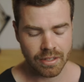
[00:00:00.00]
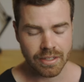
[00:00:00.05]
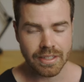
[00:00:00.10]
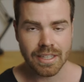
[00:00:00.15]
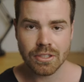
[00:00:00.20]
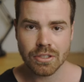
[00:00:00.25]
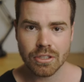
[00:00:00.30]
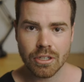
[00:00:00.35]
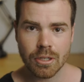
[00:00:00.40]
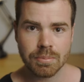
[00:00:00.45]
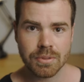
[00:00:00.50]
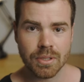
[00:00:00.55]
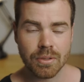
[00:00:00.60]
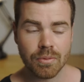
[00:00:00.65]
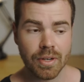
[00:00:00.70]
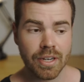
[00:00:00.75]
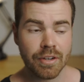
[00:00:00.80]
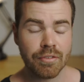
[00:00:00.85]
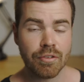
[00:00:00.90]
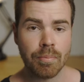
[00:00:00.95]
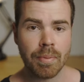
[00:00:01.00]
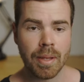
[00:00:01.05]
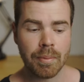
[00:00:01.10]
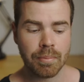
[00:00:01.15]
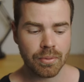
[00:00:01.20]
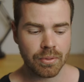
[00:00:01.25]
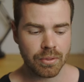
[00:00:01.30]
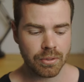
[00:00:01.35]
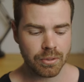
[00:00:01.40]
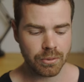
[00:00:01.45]
Desktops are really for
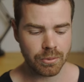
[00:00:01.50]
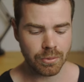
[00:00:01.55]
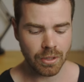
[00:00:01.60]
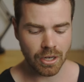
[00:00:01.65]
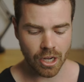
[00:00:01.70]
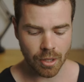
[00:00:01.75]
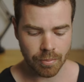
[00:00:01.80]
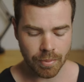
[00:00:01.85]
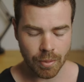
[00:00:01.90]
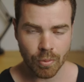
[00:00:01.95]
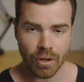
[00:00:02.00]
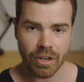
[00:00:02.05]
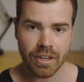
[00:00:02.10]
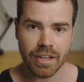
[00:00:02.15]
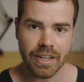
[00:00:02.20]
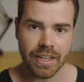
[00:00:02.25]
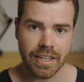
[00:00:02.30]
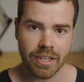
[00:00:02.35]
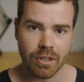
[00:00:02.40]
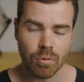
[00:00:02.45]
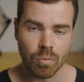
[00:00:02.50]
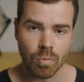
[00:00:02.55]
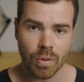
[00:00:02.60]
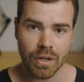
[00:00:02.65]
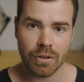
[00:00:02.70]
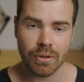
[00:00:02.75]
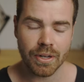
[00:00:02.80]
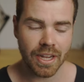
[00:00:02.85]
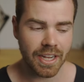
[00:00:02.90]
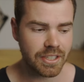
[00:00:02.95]
people who are going to be working in
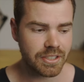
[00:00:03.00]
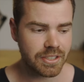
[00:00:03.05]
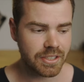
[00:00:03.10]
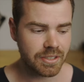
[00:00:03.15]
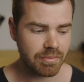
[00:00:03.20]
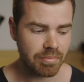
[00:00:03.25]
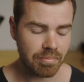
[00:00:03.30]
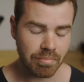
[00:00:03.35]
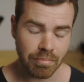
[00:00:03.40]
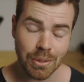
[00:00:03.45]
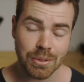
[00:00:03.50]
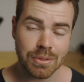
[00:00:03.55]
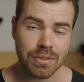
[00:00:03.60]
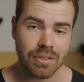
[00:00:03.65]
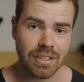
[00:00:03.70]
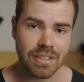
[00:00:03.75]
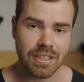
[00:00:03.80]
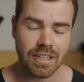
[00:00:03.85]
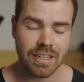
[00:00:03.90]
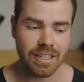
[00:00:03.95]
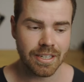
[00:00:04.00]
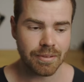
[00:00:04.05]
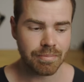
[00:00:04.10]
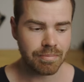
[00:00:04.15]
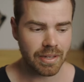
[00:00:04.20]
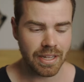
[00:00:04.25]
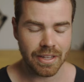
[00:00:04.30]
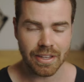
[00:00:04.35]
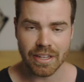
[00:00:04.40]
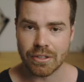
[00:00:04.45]
one location most of the
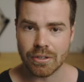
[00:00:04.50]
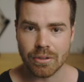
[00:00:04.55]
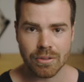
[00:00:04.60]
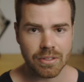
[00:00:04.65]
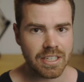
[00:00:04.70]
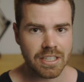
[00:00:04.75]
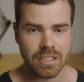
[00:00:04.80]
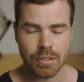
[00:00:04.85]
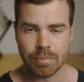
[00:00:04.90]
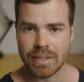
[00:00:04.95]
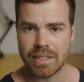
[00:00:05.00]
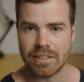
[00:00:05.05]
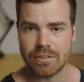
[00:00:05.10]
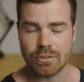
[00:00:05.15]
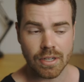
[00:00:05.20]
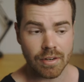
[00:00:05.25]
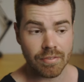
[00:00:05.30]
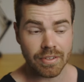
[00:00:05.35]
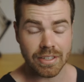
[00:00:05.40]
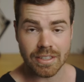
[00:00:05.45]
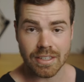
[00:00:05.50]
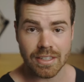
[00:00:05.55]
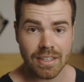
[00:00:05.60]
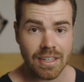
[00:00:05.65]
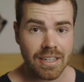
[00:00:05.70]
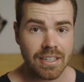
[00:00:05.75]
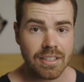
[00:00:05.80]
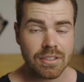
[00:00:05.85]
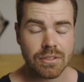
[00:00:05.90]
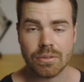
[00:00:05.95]
time and they don't need to be traveling to
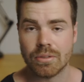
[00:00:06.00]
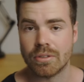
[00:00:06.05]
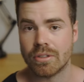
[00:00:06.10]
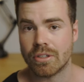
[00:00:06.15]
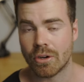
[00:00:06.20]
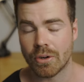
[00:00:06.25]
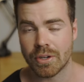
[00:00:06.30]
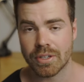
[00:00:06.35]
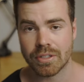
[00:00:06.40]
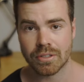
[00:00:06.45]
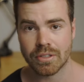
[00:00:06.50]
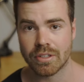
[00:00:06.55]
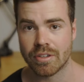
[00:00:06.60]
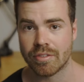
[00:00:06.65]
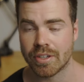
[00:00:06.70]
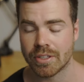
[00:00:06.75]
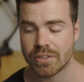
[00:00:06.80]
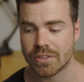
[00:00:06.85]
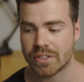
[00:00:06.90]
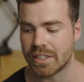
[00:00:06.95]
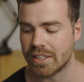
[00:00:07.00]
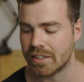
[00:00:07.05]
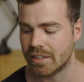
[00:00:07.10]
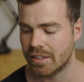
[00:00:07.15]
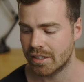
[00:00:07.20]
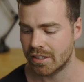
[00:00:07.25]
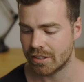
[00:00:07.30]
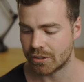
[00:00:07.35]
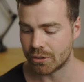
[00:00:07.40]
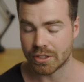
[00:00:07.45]
clients or going to university.
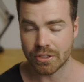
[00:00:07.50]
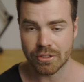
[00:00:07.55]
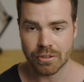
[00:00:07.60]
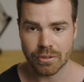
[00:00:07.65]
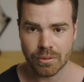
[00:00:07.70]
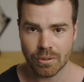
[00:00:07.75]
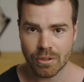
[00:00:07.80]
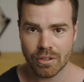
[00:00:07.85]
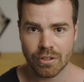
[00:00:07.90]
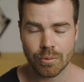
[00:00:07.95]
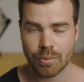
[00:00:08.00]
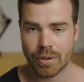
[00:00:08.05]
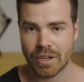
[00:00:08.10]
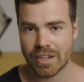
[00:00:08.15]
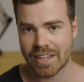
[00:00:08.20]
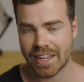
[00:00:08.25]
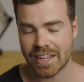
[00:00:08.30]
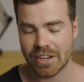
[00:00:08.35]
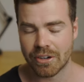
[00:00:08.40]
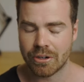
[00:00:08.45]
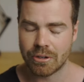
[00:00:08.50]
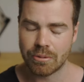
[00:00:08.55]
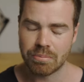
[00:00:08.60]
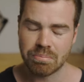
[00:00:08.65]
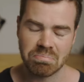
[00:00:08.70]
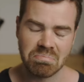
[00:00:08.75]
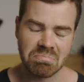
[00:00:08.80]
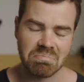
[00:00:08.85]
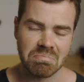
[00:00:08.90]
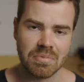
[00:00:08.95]
You can do all your work at
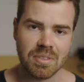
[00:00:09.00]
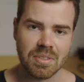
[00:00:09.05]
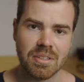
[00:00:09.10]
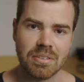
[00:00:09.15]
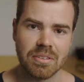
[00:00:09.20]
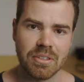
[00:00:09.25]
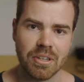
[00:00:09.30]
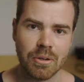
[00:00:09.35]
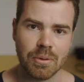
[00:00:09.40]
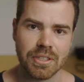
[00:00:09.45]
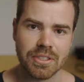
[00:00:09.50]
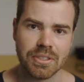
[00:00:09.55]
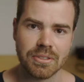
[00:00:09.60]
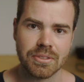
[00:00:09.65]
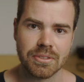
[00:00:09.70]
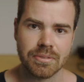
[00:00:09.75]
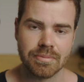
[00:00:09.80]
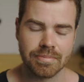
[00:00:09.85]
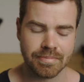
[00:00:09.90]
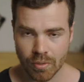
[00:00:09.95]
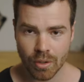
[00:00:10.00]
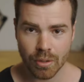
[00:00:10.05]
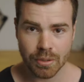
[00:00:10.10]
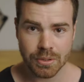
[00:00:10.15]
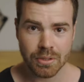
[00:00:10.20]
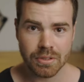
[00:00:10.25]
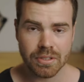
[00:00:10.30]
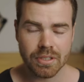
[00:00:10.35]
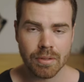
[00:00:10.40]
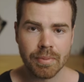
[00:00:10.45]
home, no issues.
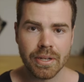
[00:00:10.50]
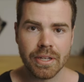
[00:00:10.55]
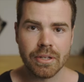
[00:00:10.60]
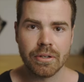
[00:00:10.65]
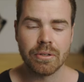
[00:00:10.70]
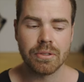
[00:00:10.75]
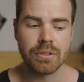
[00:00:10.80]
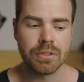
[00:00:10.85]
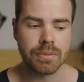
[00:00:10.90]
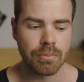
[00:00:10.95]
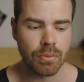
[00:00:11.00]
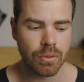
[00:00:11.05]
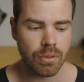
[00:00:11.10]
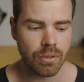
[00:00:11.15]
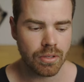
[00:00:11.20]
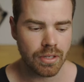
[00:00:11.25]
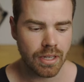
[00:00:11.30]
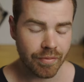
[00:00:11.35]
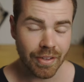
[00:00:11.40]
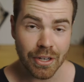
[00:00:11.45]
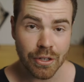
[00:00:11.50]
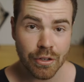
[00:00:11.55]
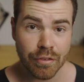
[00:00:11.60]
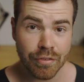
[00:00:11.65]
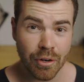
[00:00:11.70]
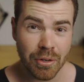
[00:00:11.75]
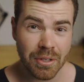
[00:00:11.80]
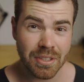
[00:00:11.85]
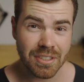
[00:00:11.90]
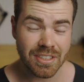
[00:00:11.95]
Also somebody who's more value
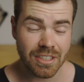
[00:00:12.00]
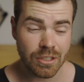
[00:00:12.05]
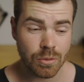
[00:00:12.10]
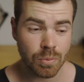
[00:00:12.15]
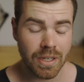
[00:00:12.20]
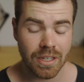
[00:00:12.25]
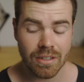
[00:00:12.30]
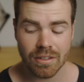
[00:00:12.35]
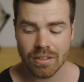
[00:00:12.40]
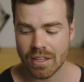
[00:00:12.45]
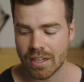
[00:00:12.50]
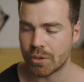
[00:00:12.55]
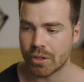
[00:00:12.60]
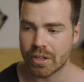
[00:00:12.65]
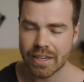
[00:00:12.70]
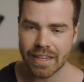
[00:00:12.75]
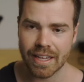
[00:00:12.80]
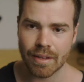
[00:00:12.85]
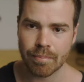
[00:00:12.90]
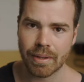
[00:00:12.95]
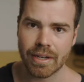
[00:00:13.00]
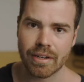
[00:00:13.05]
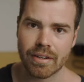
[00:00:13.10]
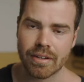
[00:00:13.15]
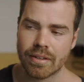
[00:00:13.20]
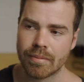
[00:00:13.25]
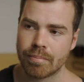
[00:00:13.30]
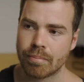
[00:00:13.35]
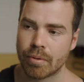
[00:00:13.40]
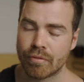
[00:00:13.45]
focused as well. You're gonna get
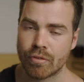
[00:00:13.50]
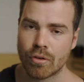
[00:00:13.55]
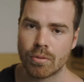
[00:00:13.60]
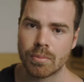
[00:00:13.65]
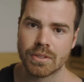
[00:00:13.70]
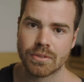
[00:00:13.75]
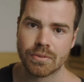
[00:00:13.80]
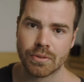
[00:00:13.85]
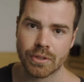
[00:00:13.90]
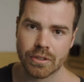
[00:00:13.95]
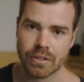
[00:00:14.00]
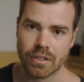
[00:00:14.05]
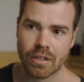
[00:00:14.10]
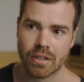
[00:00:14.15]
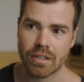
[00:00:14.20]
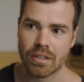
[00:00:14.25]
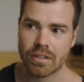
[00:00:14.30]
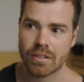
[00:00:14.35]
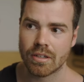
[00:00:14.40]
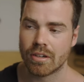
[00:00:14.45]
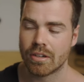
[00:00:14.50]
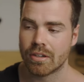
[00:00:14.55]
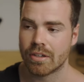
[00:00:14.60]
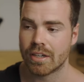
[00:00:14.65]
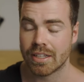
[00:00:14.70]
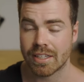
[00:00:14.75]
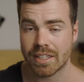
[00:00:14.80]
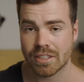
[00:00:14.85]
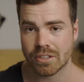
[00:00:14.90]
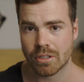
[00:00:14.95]
better performance for your dollar
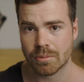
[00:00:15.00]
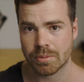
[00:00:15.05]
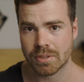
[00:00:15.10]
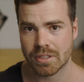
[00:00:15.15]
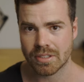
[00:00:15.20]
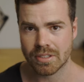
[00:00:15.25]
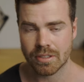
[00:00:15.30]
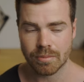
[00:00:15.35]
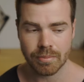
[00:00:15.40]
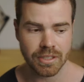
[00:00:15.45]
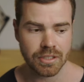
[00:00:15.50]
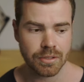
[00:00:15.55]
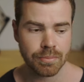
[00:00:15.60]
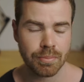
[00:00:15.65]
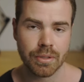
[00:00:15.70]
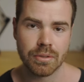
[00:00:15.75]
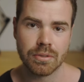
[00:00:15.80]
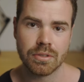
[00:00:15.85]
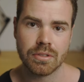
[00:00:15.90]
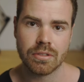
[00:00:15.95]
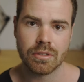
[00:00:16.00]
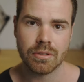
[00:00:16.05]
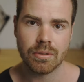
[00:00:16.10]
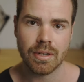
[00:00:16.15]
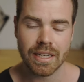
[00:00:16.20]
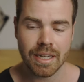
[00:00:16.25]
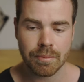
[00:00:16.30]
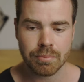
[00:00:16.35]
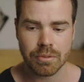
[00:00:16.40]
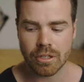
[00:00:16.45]
on a desktop system as opposed
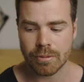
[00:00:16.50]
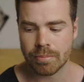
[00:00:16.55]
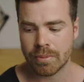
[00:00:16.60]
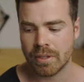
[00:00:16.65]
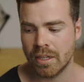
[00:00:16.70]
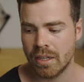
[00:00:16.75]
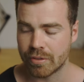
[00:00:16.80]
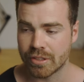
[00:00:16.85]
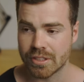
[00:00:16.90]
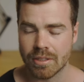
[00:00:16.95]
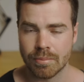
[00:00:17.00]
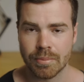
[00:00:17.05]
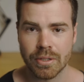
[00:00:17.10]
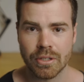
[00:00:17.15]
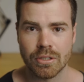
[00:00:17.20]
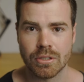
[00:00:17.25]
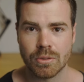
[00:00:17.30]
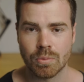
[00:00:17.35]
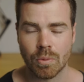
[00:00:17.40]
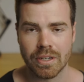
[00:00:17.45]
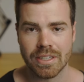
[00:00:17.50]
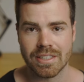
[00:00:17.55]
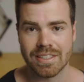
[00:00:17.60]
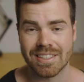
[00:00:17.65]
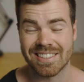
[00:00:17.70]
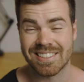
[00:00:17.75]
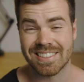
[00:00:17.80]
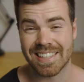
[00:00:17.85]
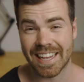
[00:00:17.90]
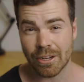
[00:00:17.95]
to a laptop. For somebody who's wanting
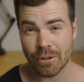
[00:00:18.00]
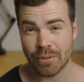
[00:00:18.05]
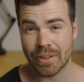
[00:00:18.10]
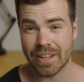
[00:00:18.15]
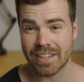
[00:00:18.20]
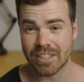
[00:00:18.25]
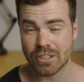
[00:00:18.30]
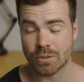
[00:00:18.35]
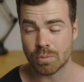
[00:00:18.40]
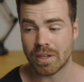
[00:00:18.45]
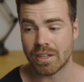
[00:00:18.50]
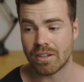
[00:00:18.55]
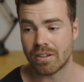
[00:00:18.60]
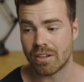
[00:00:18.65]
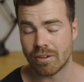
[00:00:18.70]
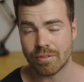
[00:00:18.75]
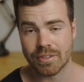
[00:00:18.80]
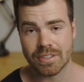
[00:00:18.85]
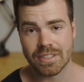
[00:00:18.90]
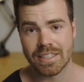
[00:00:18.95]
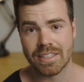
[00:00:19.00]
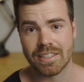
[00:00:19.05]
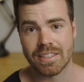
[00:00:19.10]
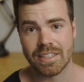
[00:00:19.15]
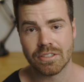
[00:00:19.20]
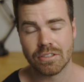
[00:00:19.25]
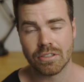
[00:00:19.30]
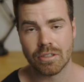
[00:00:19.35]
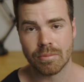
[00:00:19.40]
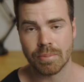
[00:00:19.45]
to scale that as well, obviously a
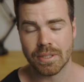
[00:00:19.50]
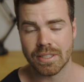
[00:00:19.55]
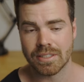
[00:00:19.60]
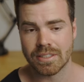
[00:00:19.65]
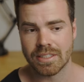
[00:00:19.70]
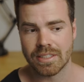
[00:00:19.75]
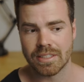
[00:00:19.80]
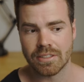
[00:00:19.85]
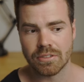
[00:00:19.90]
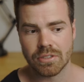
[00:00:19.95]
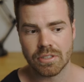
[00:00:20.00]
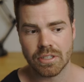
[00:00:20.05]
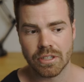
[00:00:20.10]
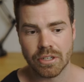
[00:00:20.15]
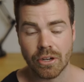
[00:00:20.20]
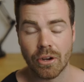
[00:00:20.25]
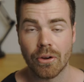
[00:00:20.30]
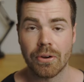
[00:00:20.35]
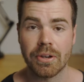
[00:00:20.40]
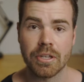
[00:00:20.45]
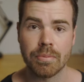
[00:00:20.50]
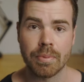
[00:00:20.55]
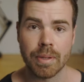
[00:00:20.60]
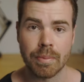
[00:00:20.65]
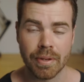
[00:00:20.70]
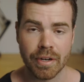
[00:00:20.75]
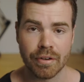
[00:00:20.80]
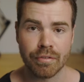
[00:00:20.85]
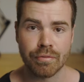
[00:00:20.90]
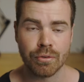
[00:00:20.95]
desktop PC is going to be
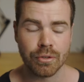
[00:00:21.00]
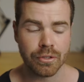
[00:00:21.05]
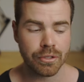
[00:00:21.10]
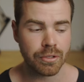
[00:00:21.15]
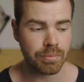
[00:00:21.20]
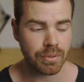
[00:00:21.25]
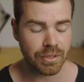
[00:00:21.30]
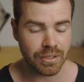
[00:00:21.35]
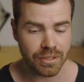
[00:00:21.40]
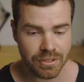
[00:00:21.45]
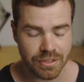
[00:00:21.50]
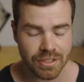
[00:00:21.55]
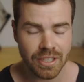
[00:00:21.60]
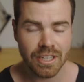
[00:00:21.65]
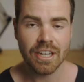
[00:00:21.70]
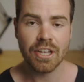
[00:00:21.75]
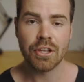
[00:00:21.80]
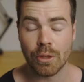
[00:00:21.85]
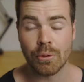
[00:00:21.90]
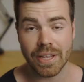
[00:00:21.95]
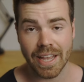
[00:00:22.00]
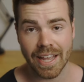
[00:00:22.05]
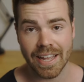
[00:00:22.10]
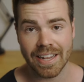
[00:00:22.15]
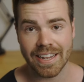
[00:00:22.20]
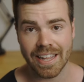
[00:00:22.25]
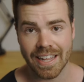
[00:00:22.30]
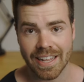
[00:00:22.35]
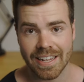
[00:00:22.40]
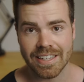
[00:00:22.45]
better for you because you
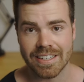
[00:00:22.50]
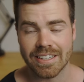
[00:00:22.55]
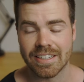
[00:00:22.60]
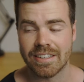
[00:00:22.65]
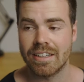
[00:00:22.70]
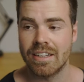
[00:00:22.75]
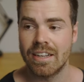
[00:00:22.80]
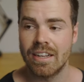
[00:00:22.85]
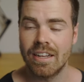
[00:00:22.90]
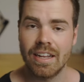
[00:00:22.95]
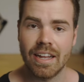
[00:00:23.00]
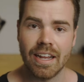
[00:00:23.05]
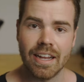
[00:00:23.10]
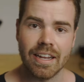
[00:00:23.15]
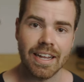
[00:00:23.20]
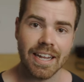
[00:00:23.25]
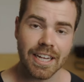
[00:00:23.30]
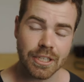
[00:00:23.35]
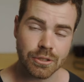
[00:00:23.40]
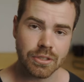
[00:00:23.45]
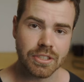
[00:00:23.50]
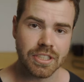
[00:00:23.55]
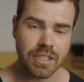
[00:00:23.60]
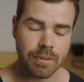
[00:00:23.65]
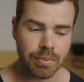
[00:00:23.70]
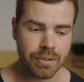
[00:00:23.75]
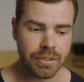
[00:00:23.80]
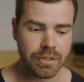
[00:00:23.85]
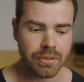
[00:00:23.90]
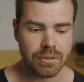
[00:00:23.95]
can add in uh, extra
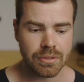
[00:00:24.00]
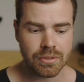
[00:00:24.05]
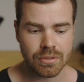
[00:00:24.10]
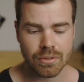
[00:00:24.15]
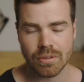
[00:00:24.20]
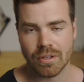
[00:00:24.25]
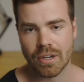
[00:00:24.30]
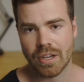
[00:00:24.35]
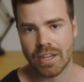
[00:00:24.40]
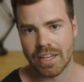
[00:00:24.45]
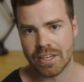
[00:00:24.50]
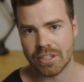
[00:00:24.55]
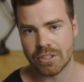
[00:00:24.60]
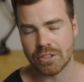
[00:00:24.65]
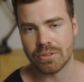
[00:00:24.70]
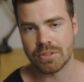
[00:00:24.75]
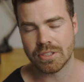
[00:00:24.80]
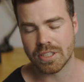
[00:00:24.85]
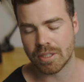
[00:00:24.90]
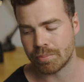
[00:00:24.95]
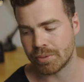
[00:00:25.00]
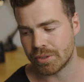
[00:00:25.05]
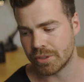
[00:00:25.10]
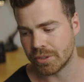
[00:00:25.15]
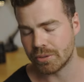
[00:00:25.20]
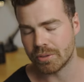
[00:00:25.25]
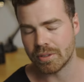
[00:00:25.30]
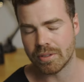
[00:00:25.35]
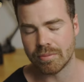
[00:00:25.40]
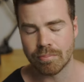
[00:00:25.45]
GPUs or get a new
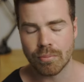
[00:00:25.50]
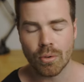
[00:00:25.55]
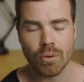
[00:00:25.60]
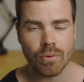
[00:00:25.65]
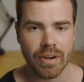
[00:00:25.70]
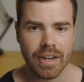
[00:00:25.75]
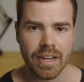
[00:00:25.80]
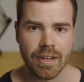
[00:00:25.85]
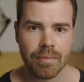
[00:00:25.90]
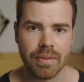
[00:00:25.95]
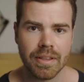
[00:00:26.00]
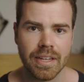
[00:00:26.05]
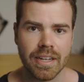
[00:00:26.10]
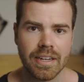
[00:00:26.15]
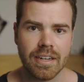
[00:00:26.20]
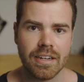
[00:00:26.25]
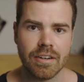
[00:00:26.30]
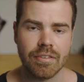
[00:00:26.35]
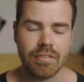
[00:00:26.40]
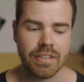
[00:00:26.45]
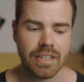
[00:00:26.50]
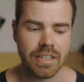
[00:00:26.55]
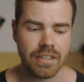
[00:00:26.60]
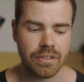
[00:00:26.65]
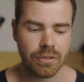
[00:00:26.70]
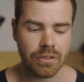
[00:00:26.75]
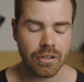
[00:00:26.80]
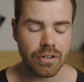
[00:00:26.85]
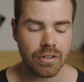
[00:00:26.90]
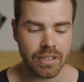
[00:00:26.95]
CPU and more RAM and that kind of thing.
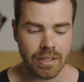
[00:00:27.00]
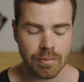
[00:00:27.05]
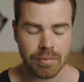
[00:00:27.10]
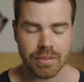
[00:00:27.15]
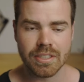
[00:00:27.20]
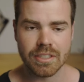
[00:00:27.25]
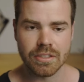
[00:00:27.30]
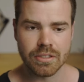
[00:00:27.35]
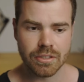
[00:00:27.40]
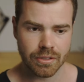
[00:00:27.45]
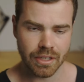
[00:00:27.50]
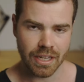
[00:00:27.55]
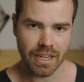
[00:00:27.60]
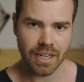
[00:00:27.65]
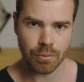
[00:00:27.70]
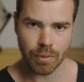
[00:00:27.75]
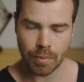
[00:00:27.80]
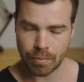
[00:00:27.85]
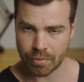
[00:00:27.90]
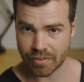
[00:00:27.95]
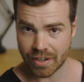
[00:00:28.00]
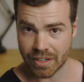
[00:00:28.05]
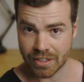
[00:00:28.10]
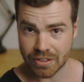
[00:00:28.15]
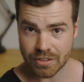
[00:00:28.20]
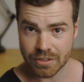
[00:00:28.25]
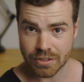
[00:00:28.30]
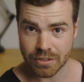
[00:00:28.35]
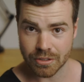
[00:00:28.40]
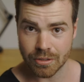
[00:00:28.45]
You're not limited to the hardware
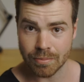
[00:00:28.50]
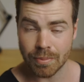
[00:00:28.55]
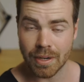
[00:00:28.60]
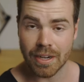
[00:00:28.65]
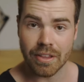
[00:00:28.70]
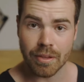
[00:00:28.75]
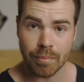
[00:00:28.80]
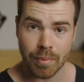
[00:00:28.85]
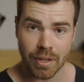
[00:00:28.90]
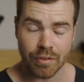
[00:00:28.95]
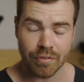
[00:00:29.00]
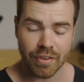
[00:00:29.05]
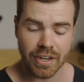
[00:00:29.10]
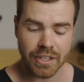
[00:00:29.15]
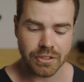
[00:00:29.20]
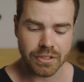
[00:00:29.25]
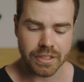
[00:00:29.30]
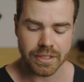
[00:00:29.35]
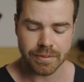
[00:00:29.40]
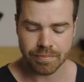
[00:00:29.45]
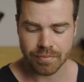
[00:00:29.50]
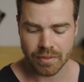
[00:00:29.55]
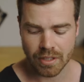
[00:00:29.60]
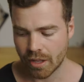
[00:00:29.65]
provided to you by the manufacturer.